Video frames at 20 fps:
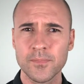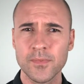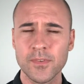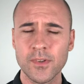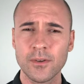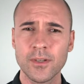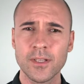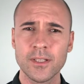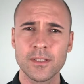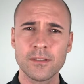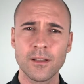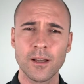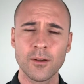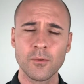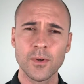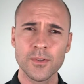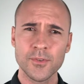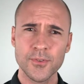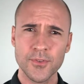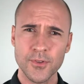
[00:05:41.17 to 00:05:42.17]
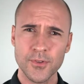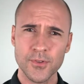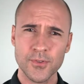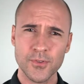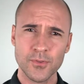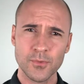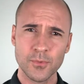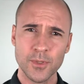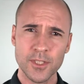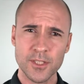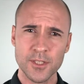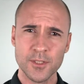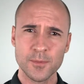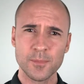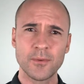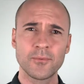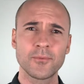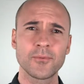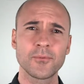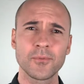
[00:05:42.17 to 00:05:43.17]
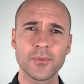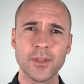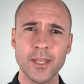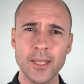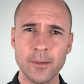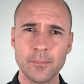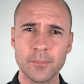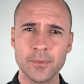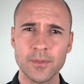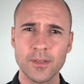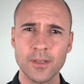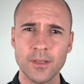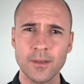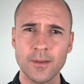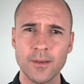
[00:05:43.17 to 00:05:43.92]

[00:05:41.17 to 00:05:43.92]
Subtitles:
So it's like once the switch has been flipped,